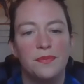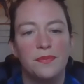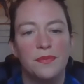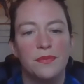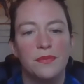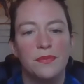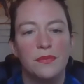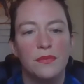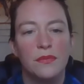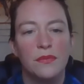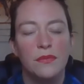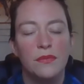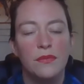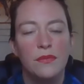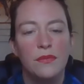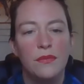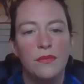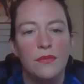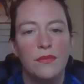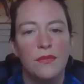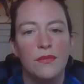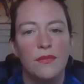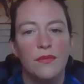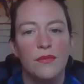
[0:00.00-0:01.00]

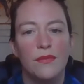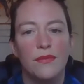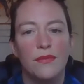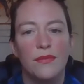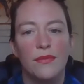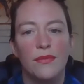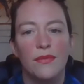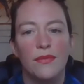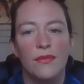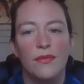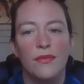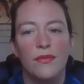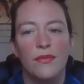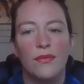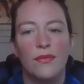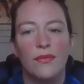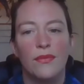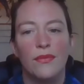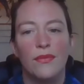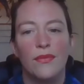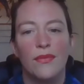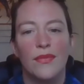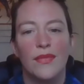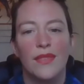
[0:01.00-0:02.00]

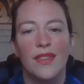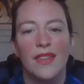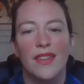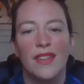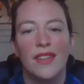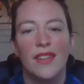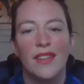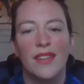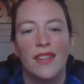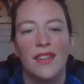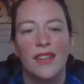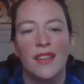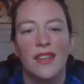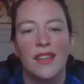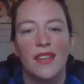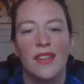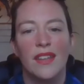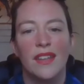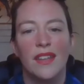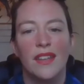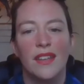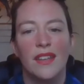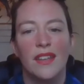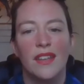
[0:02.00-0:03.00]

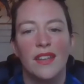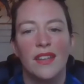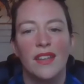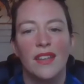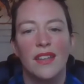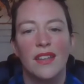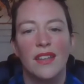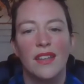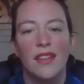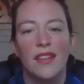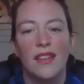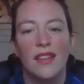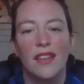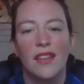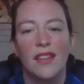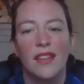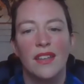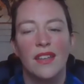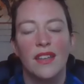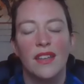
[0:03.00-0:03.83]
(no one is talking)